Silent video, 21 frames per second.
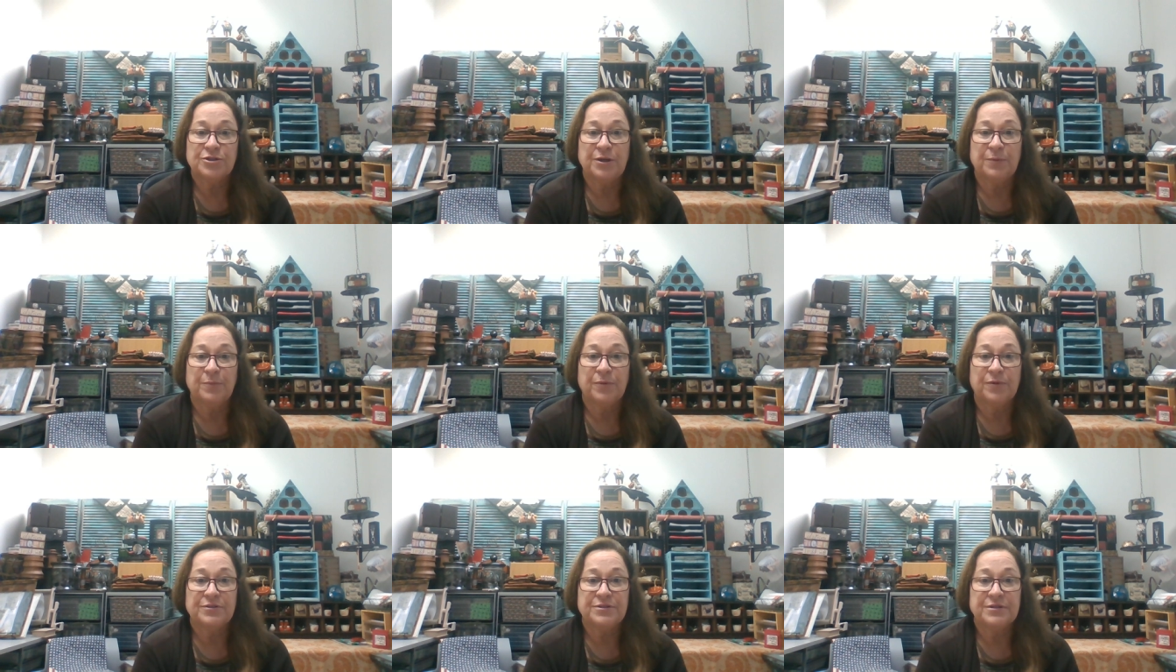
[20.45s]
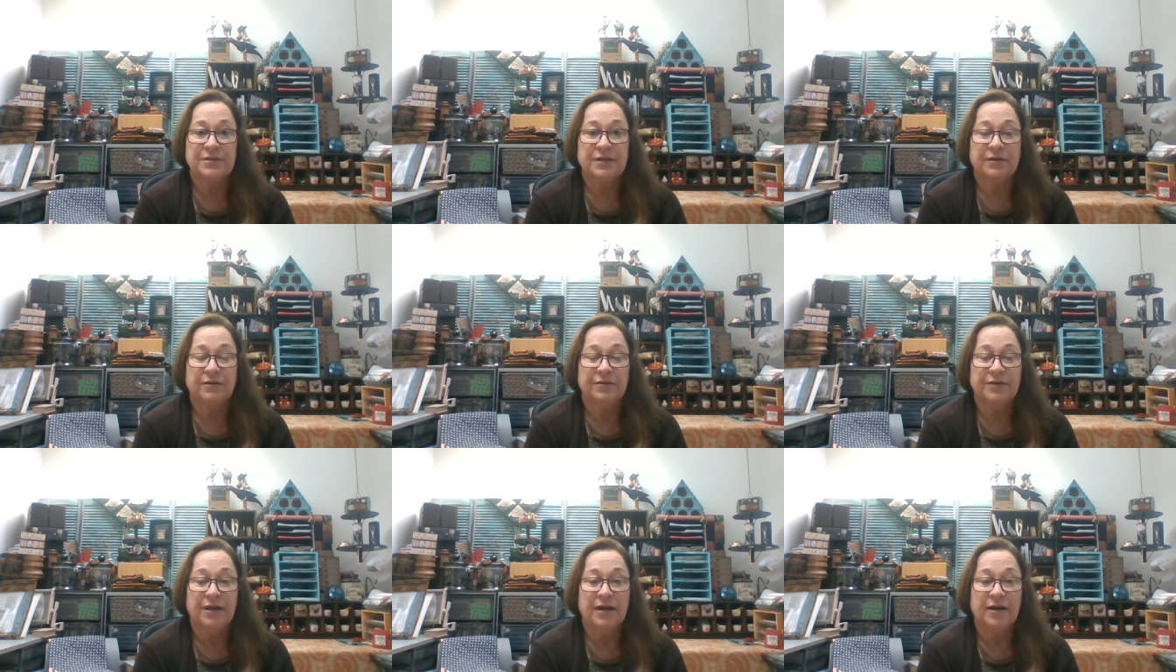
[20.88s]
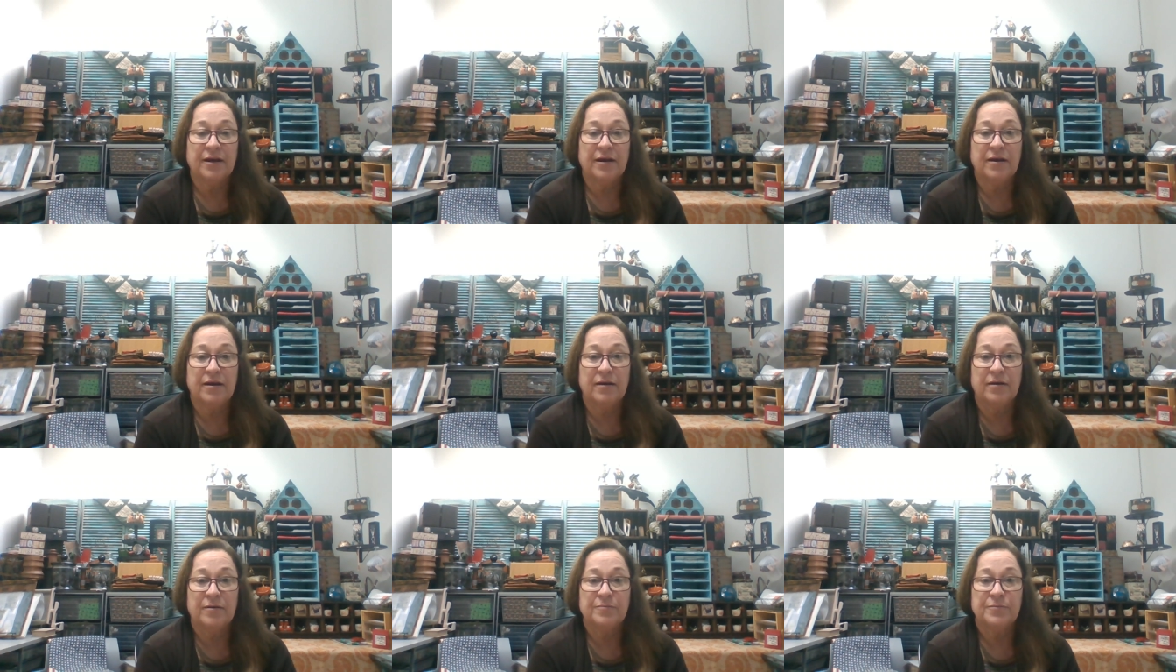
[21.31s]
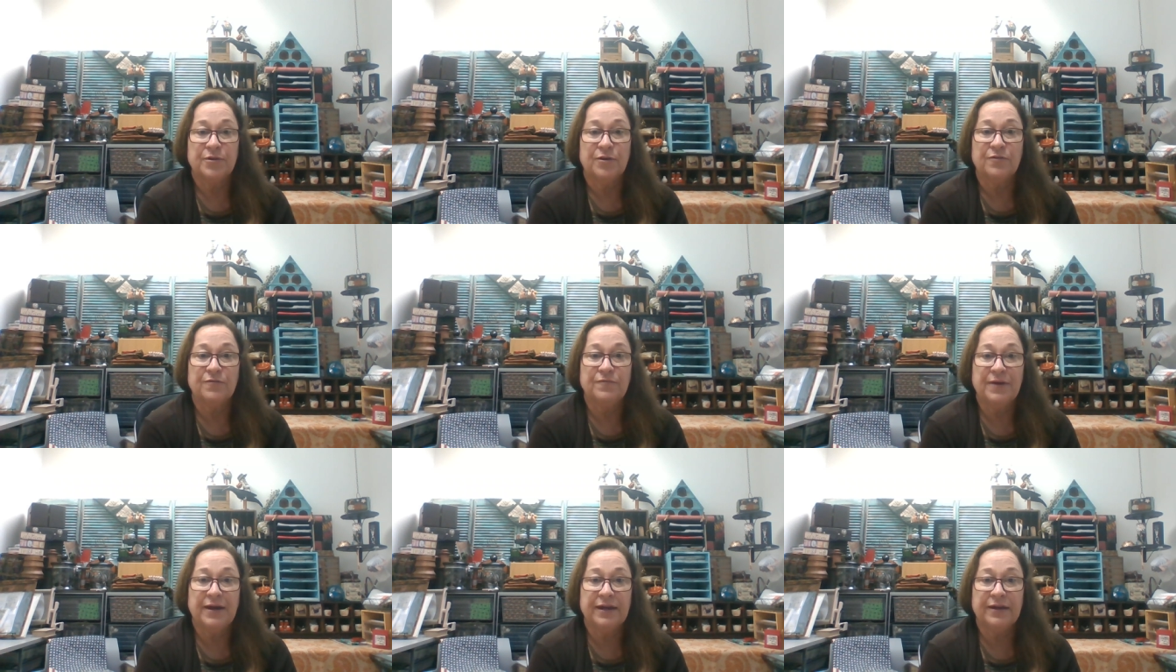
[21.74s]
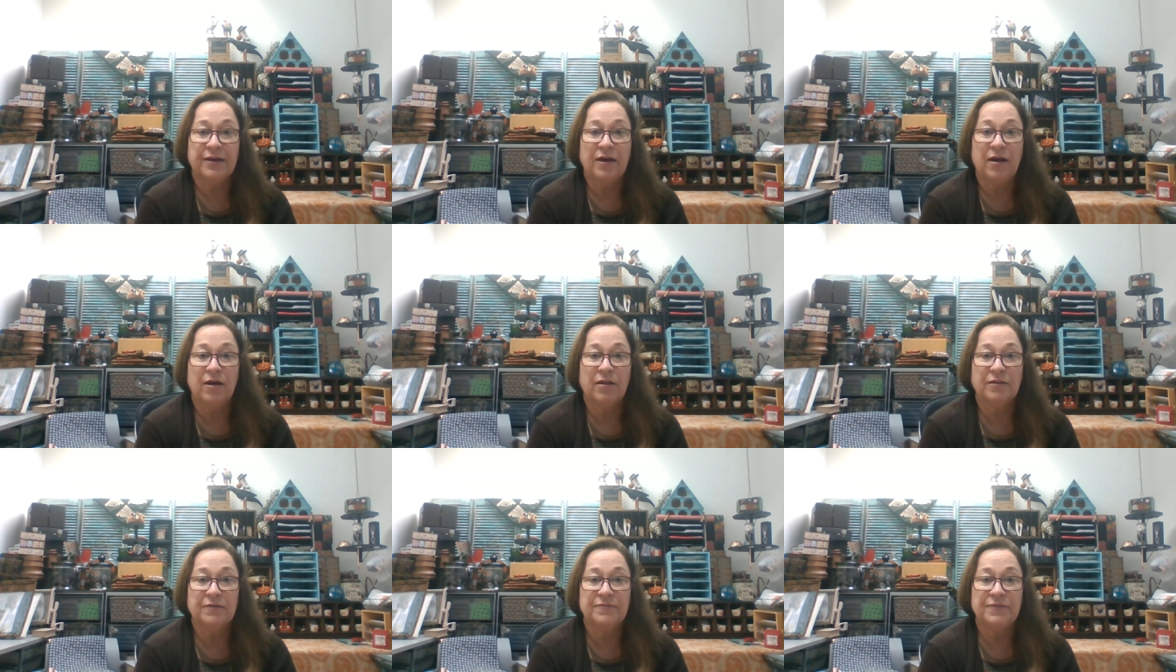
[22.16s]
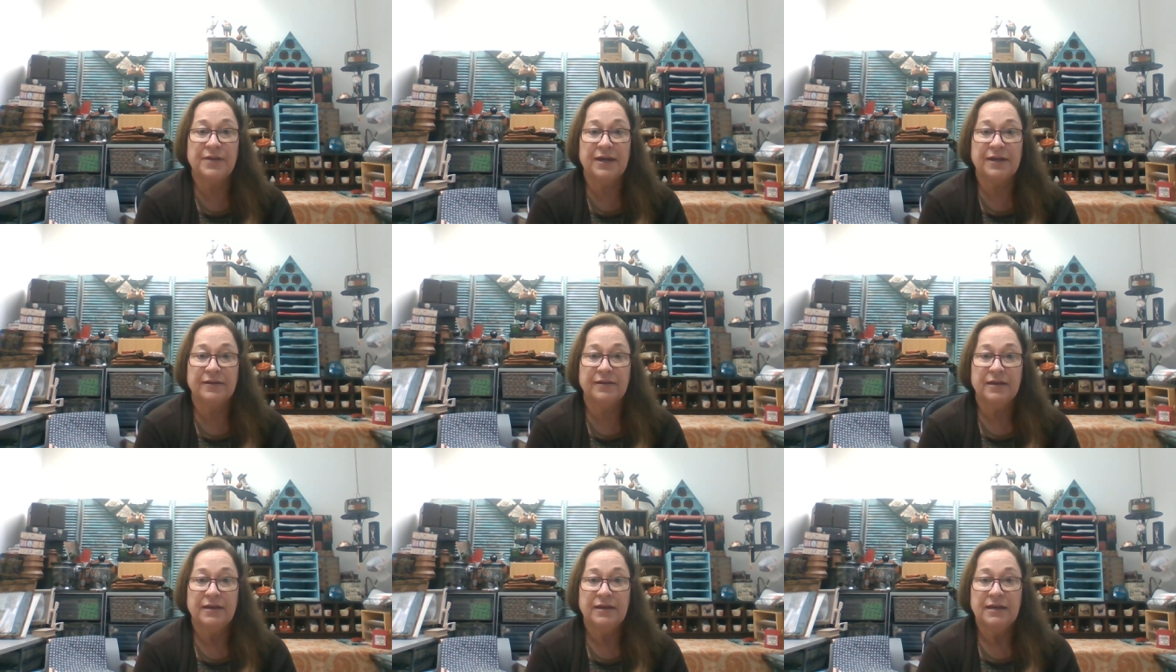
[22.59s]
shepherdsneedle.com. You'll find all of that